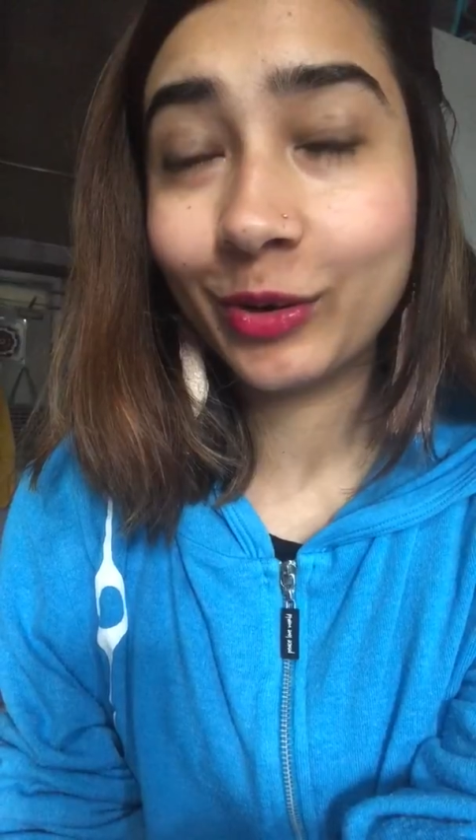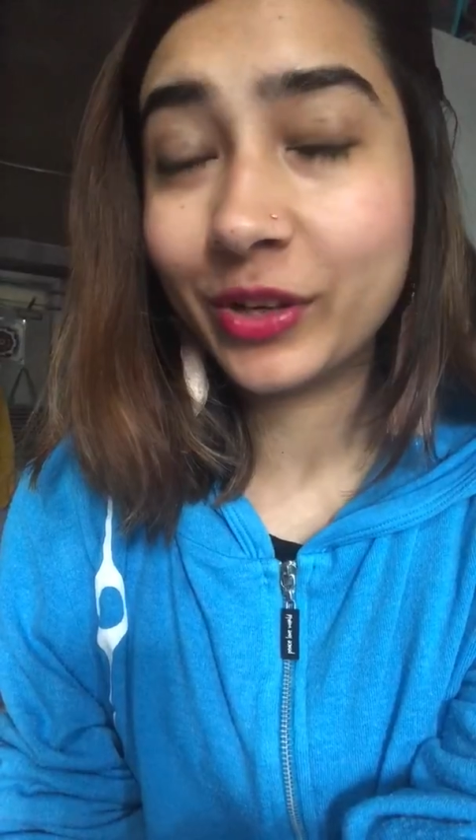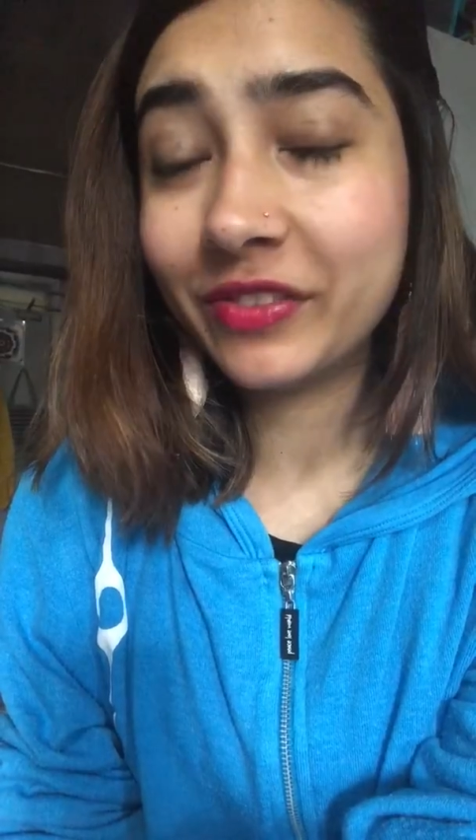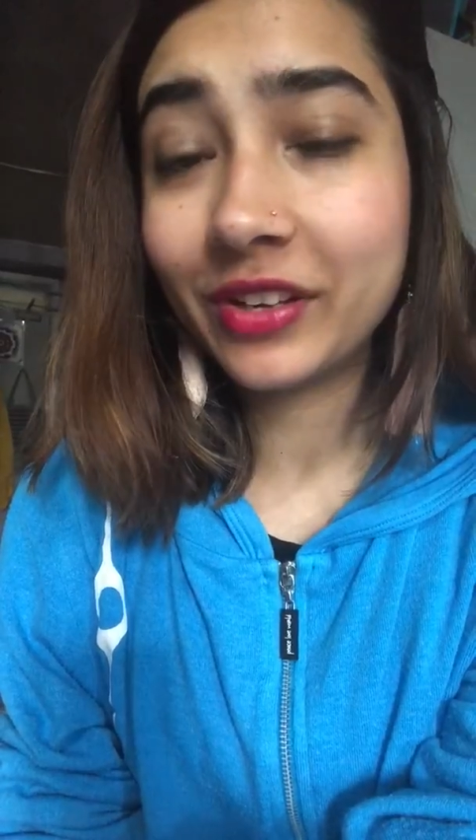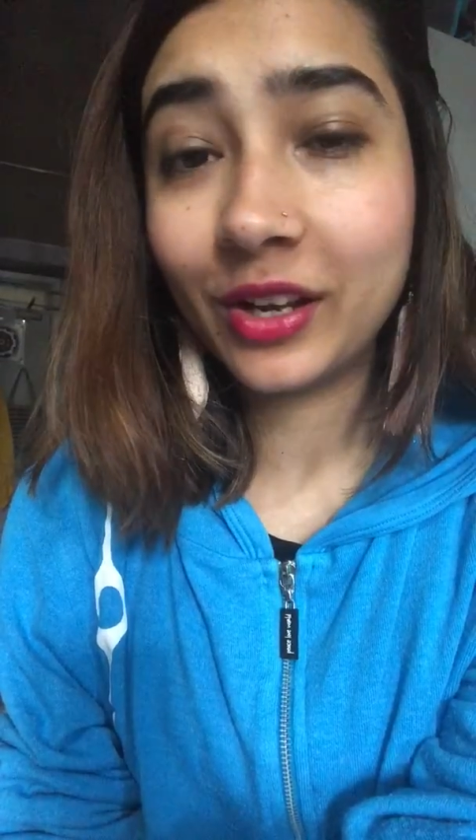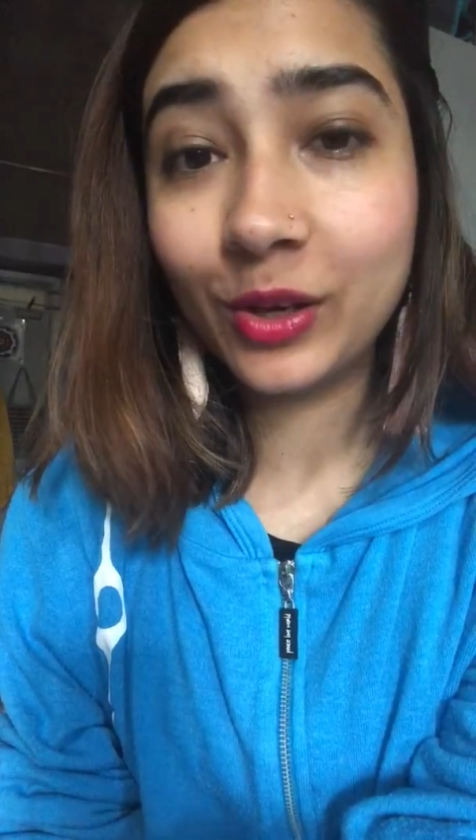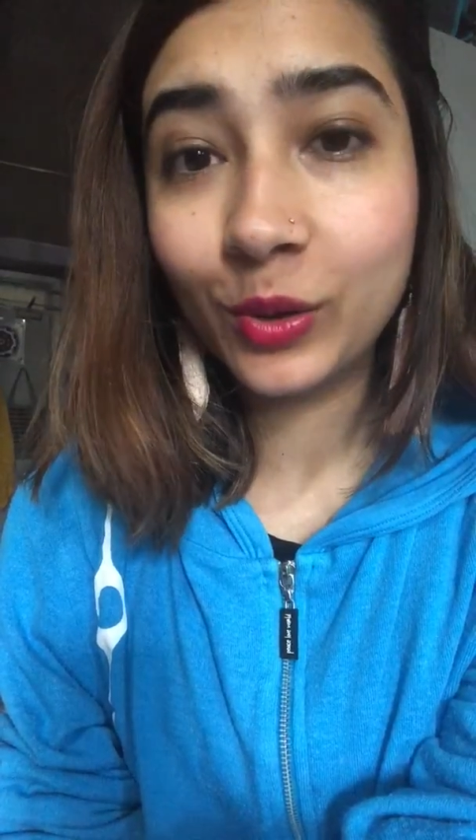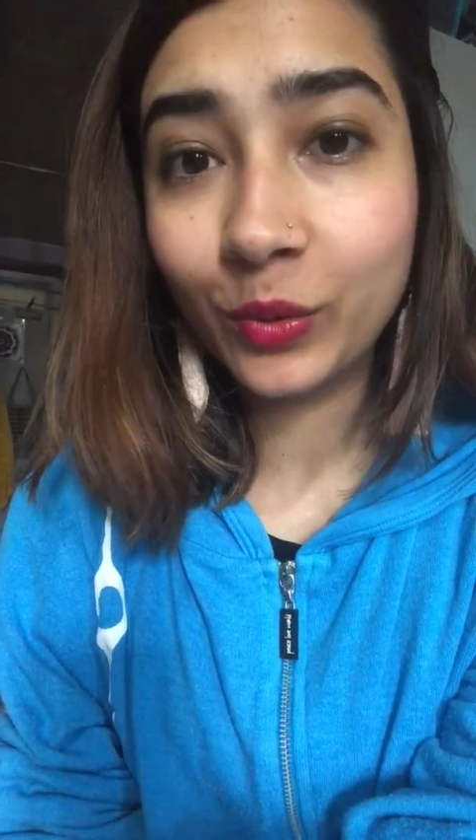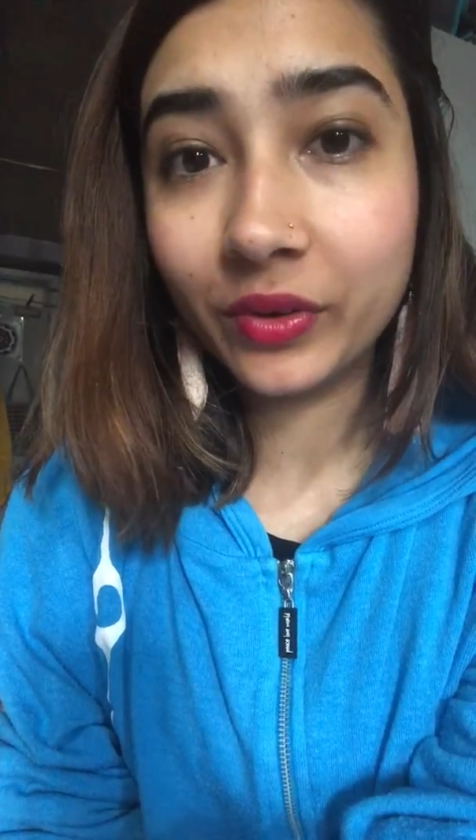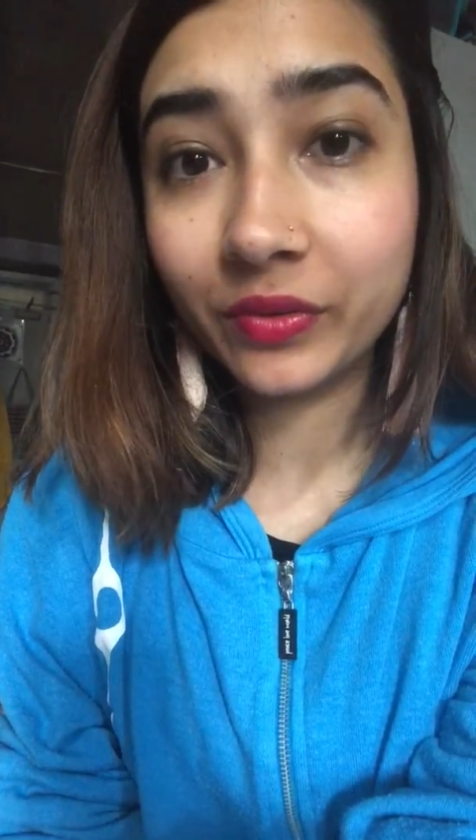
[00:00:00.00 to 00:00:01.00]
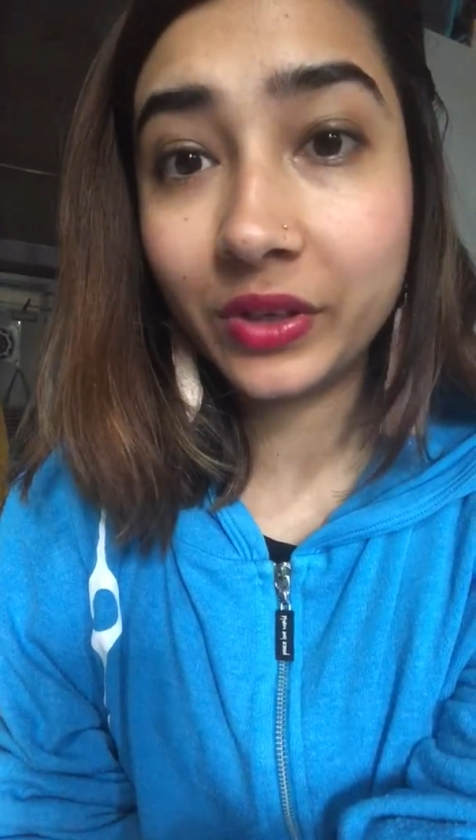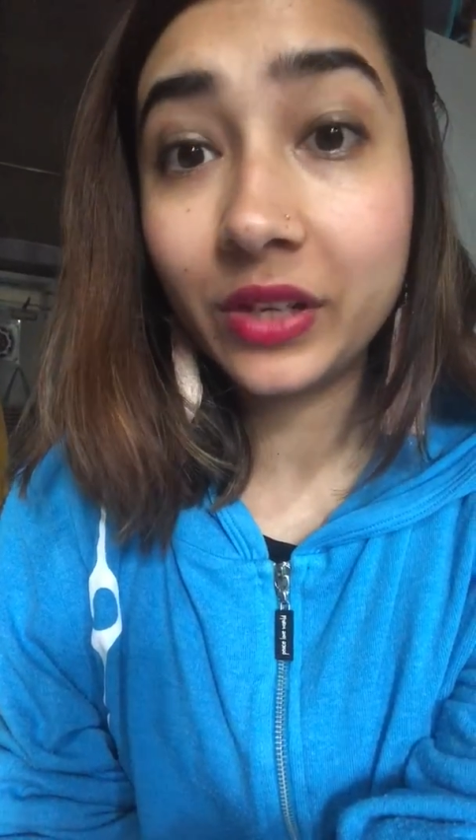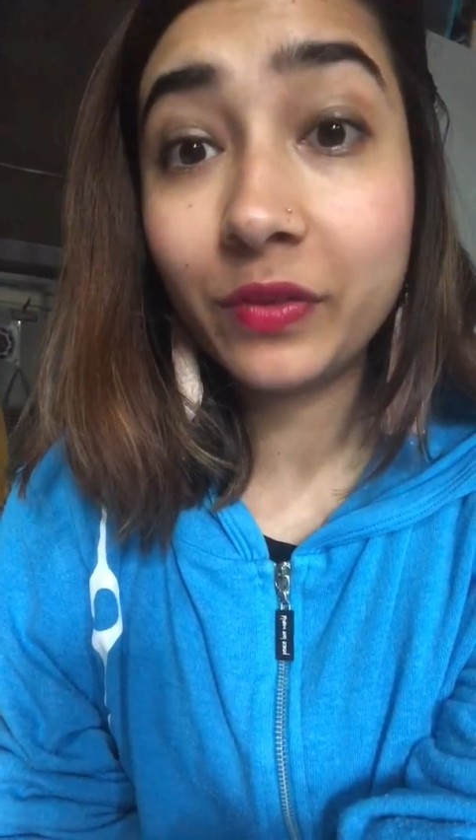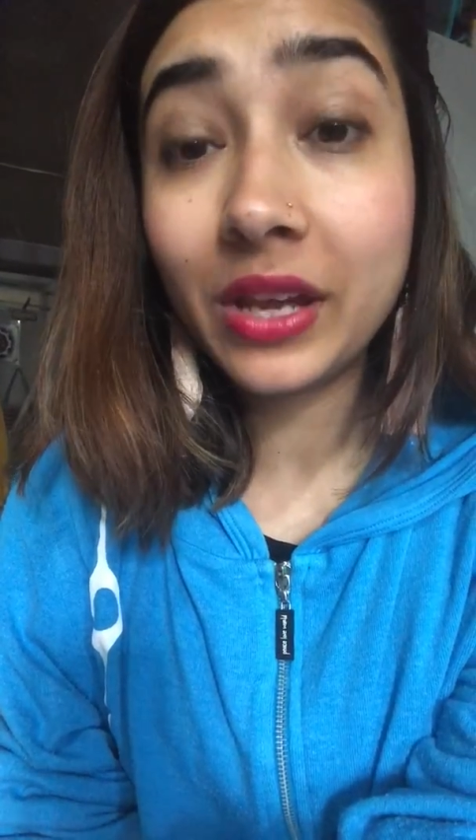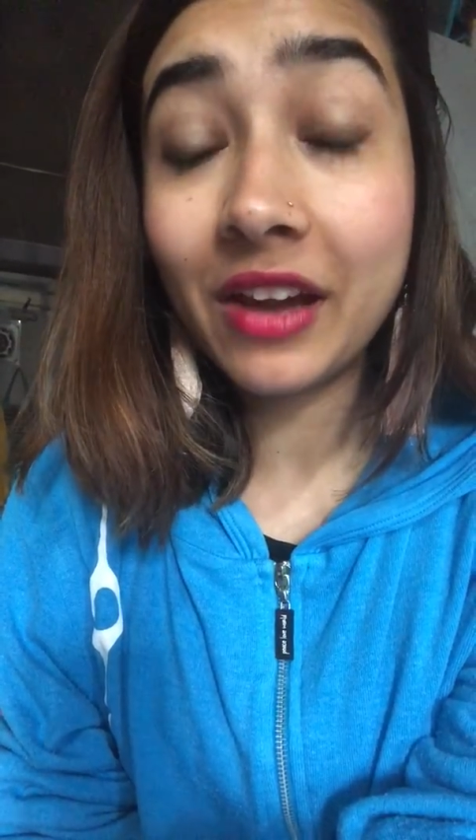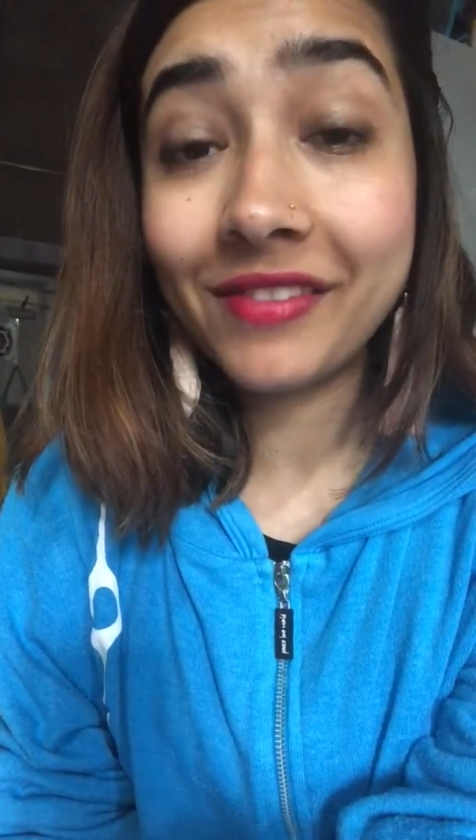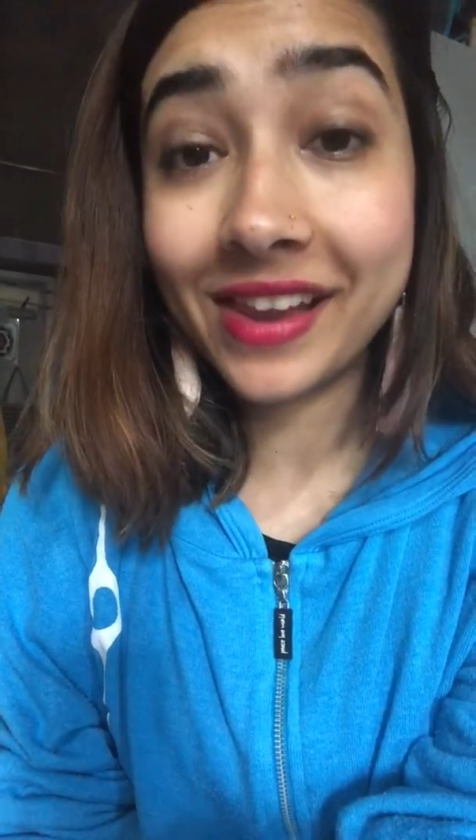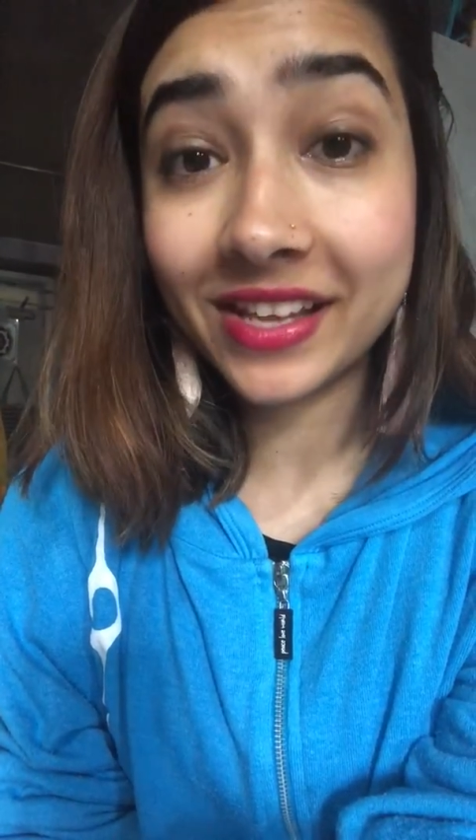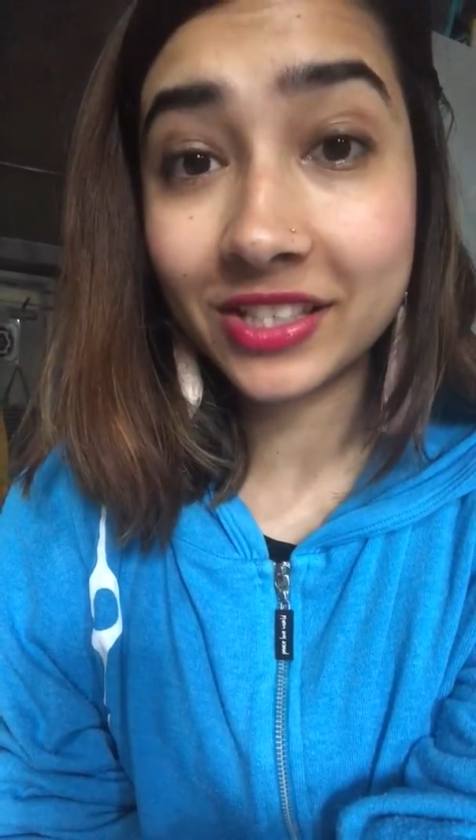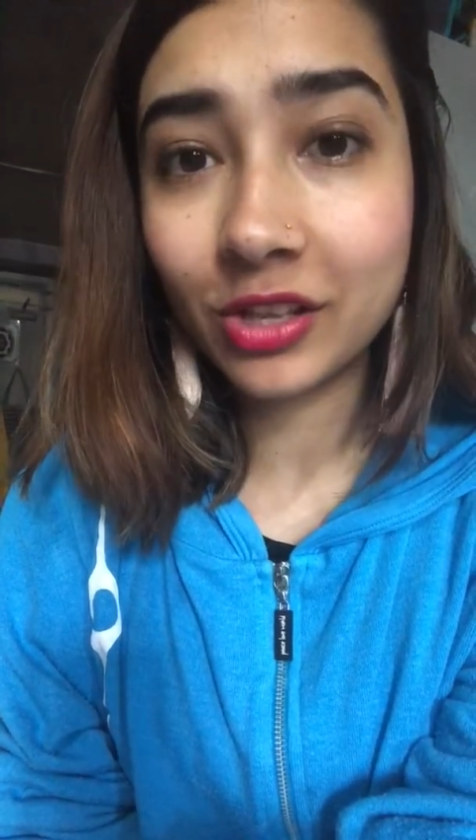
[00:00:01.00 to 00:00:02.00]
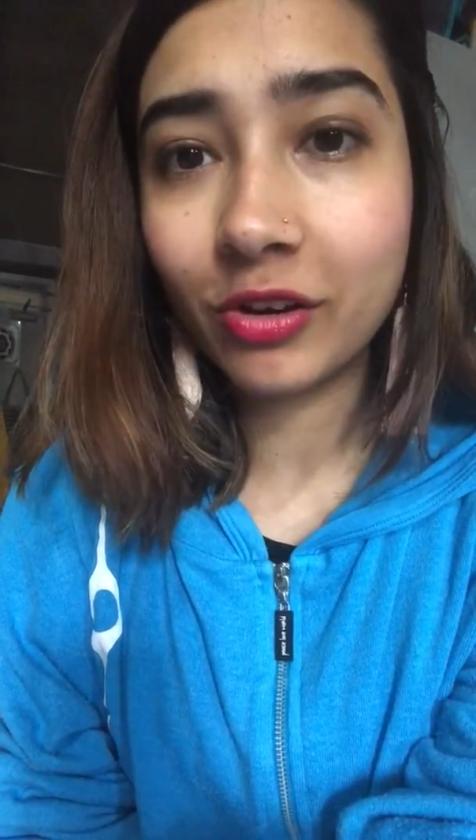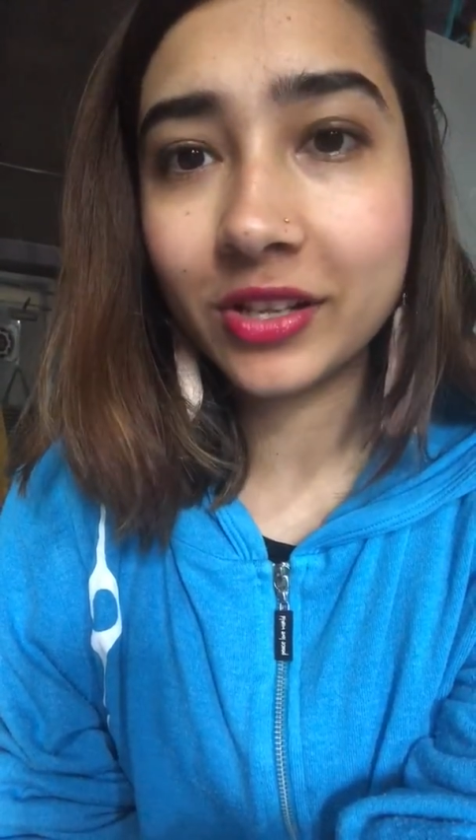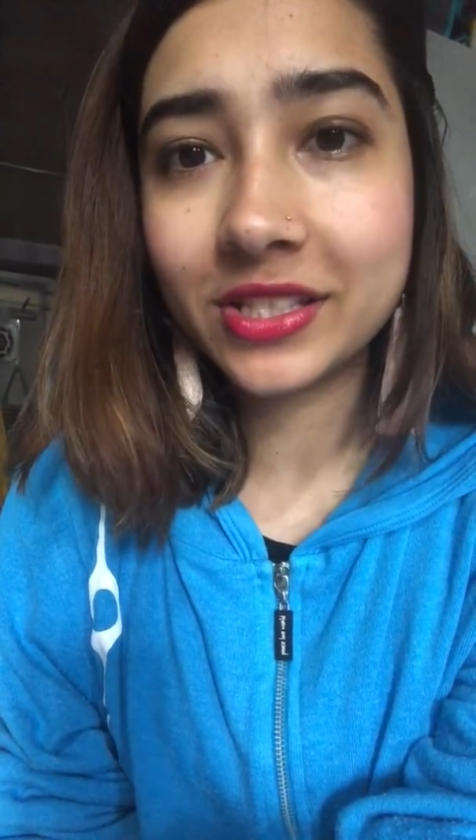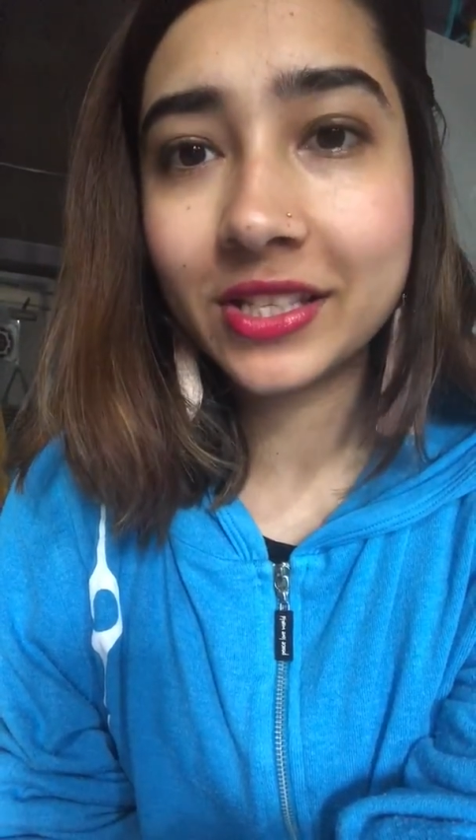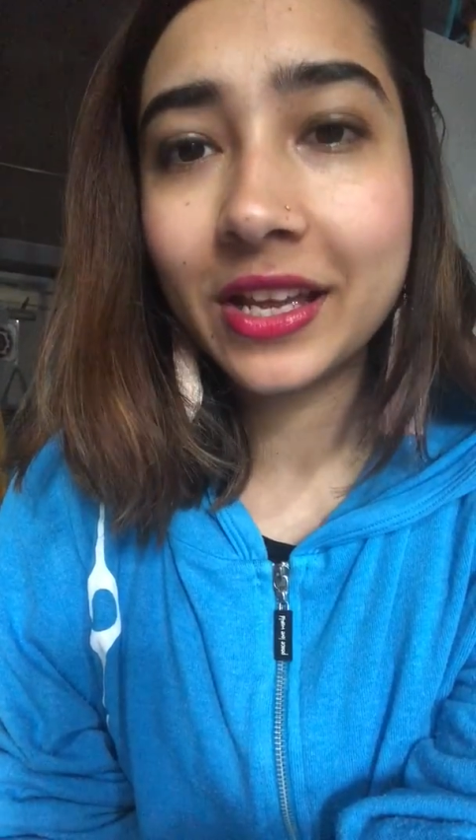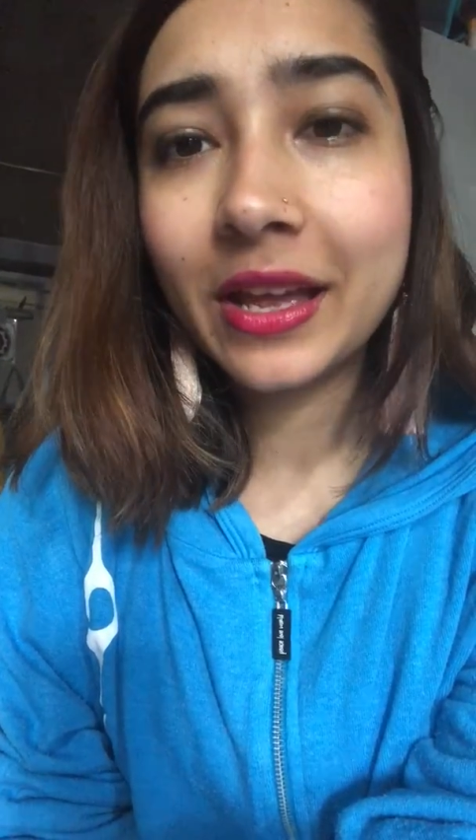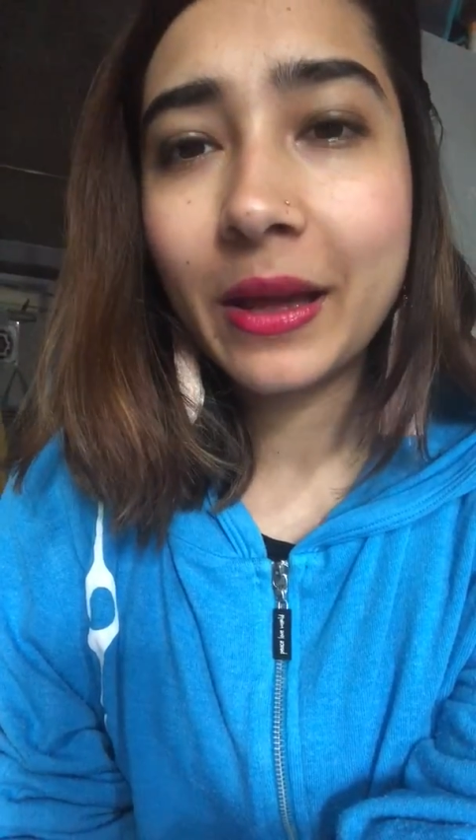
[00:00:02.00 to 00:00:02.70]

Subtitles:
or even alone, we have less thoughts.